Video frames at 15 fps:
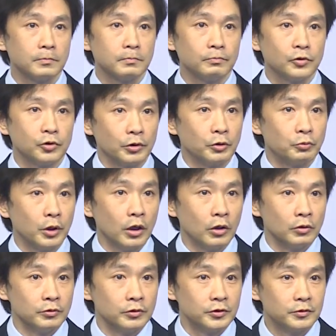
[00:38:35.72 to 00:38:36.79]
So the
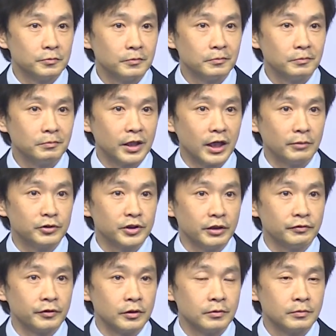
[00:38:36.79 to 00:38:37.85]
roads become
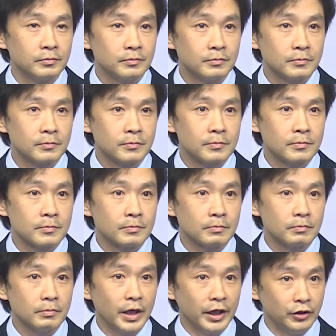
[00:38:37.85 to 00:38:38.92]
safer.
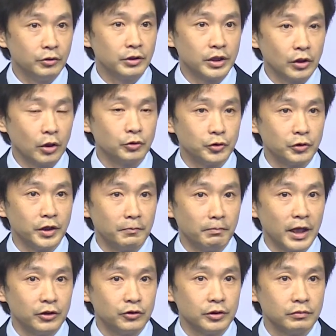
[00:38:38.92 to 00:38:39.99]
And you can also
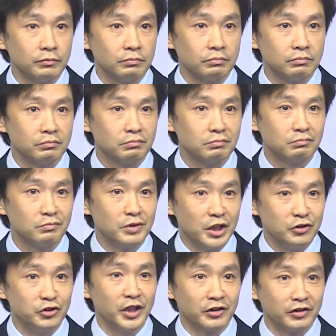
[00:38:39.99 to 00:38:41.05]
imagine
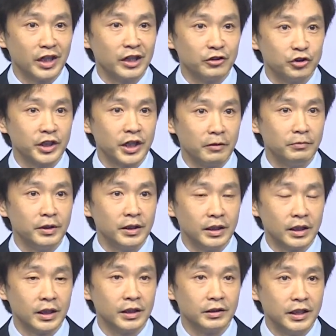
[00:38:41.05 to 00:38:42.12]
this technology can be
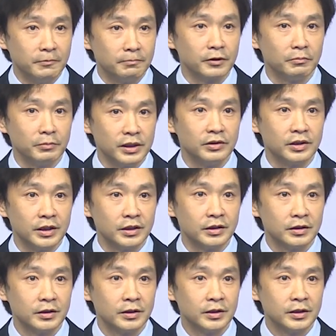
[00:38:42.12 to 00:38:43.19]
implemented,
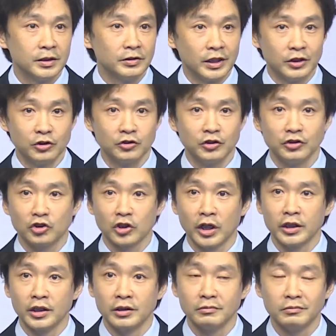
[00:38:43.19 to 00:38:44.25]
not just in
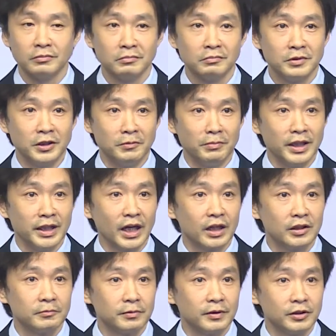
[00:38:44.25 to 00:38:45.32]
China, in many
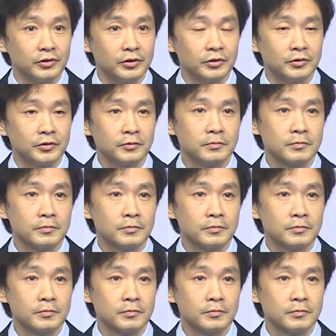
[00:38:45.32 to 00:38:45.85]
other places.